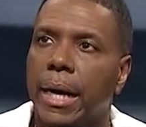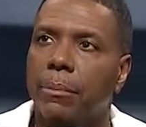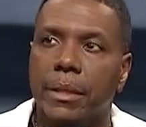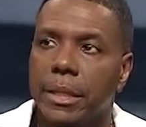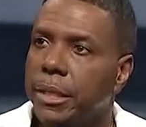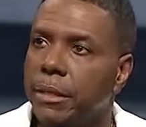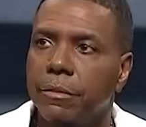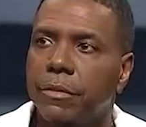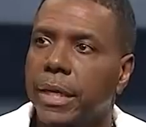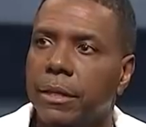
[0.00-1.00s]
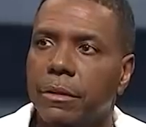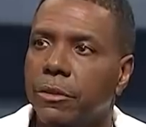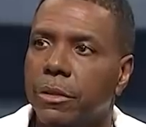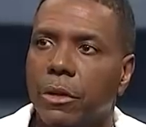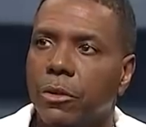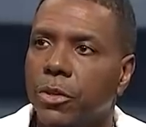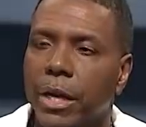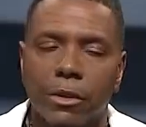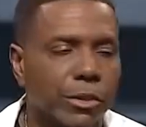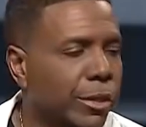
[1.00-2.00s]
believe that, you know,
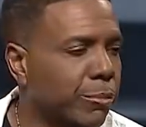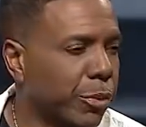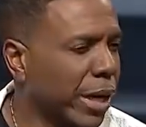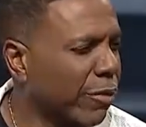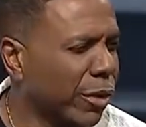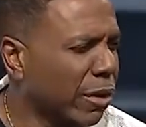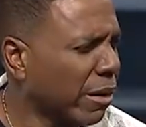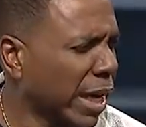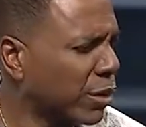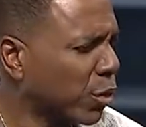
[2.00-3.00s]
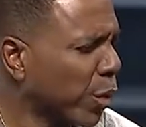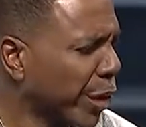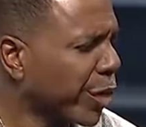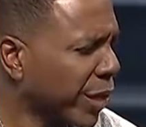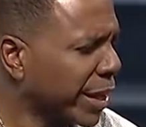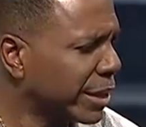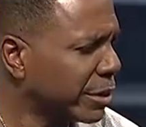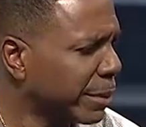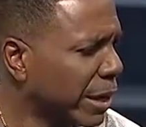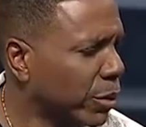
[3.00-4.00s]
yeah, you can pray. I've heard all kinds of weird things
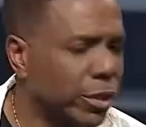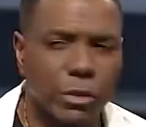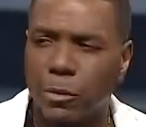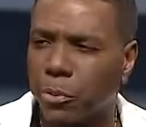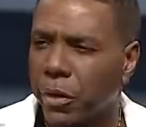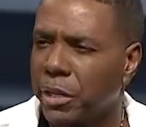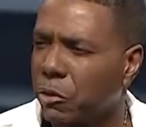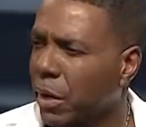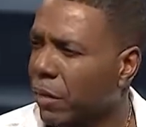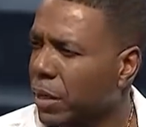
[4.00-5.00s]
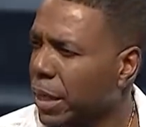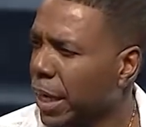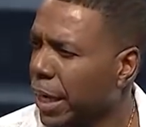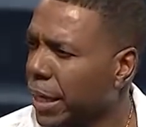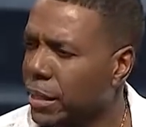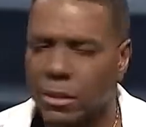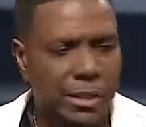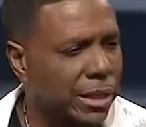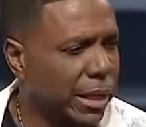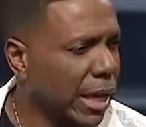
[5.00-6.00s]
about, well, you can pray, you don't have to lay hands,
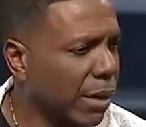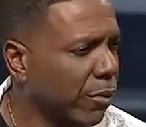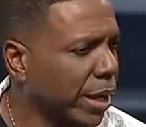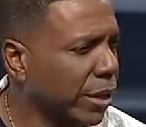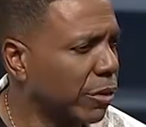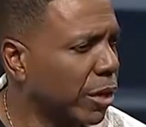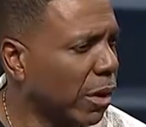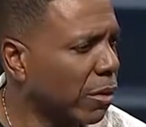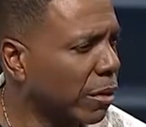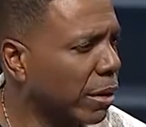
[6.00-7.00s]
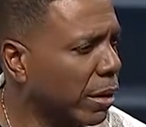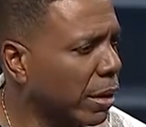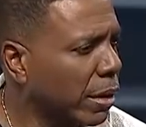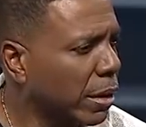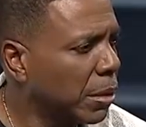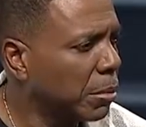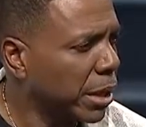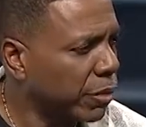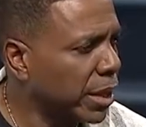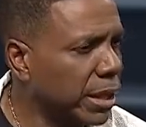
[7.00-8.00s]
and I reckon you don't.
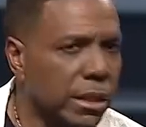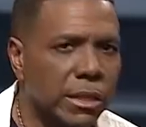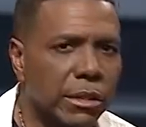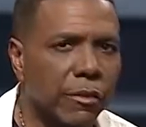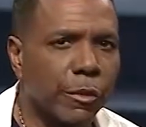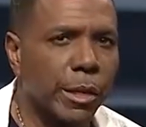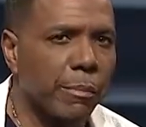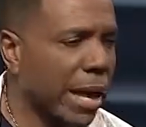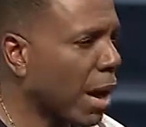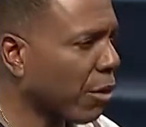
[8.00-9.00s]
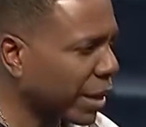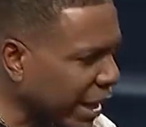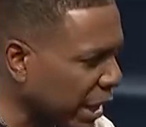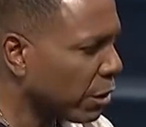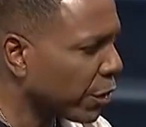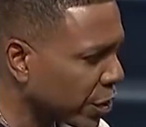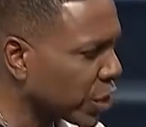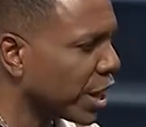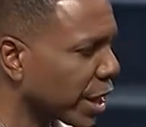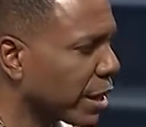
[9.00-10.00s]
But if he's given me power to heal the
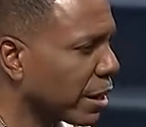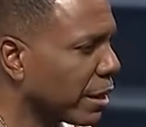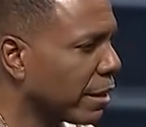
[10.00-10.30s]
sick,